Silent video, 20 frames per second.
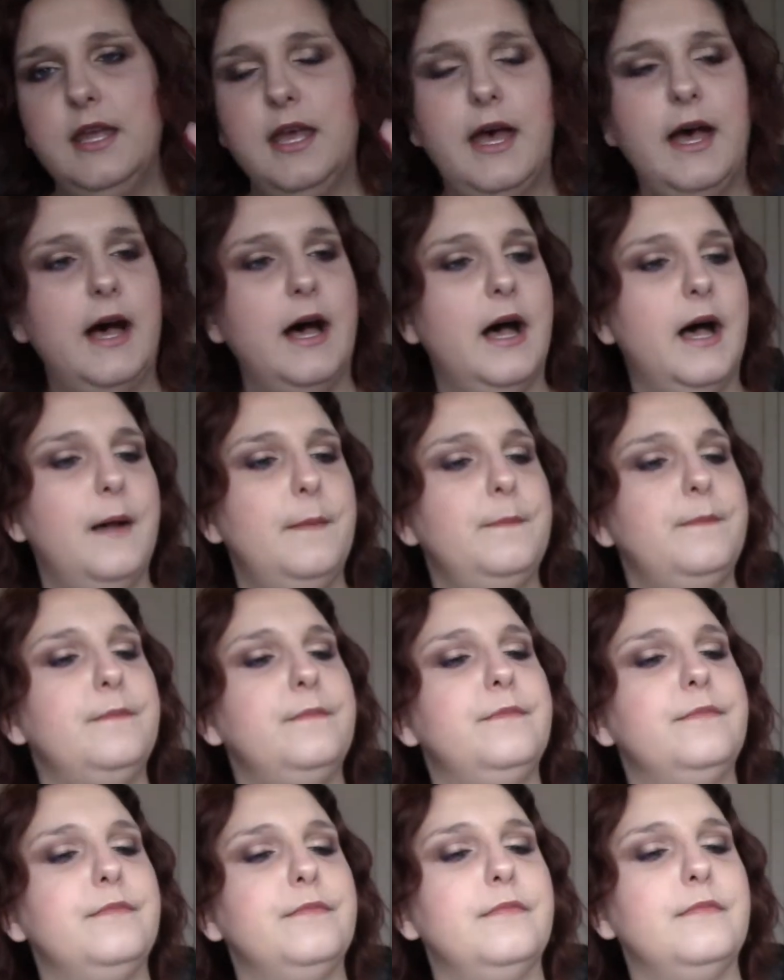I
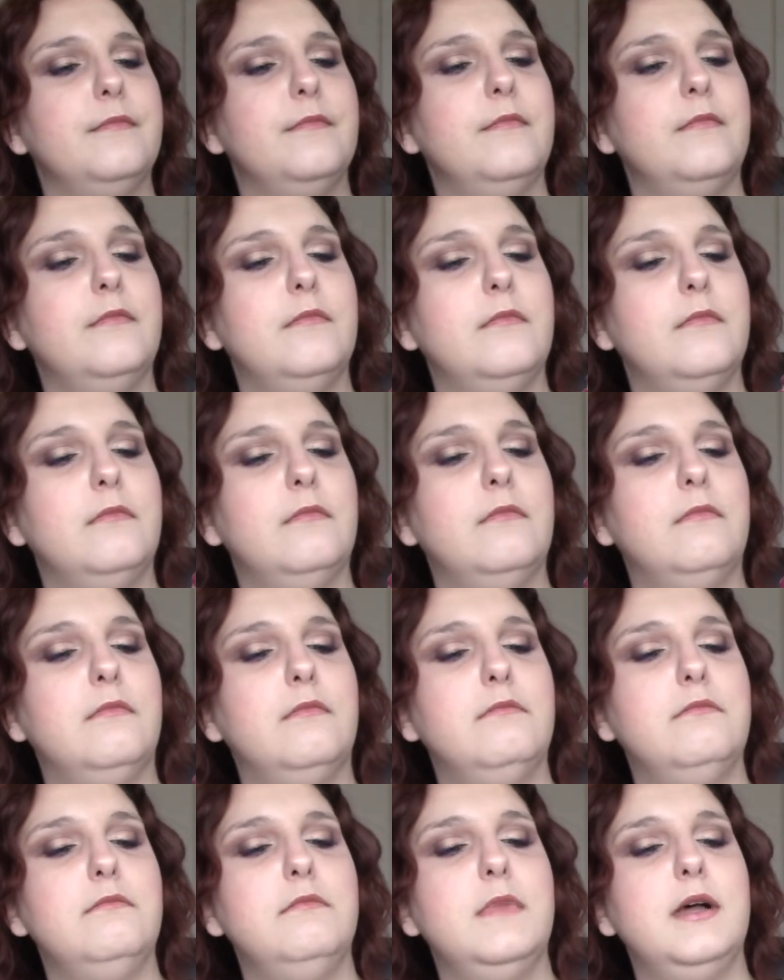
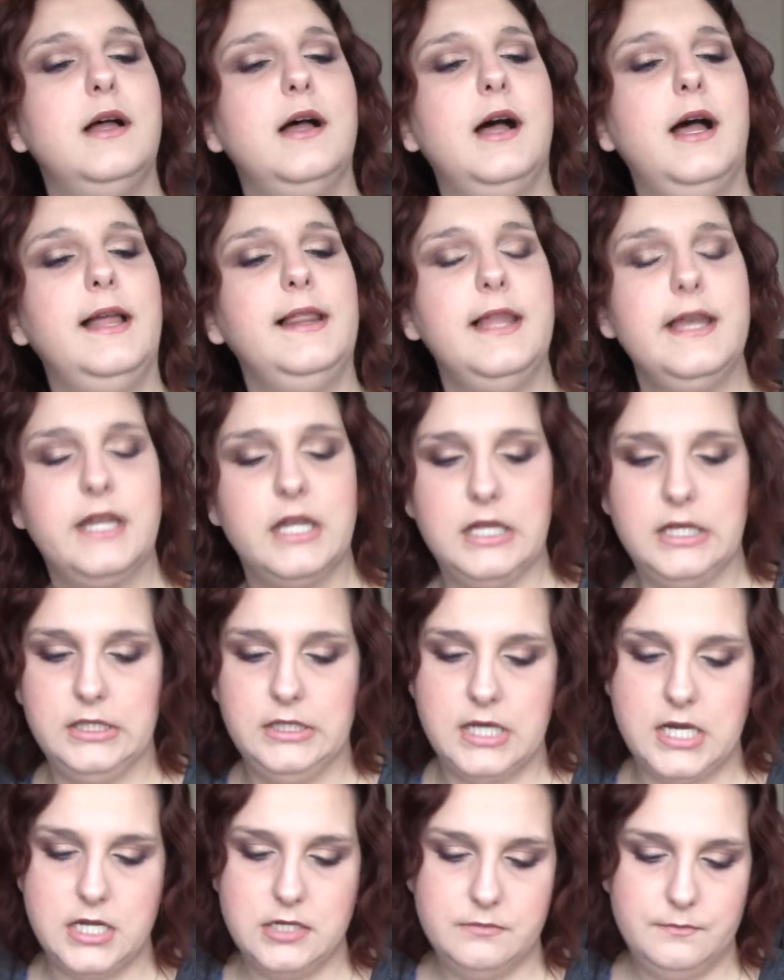like it a
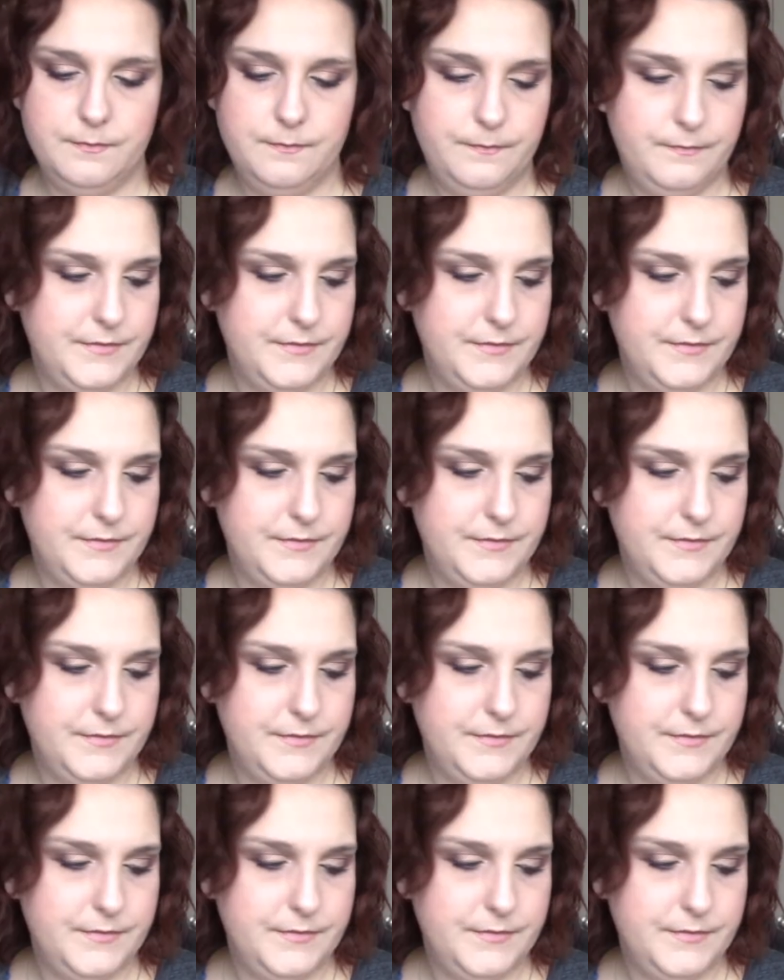lot.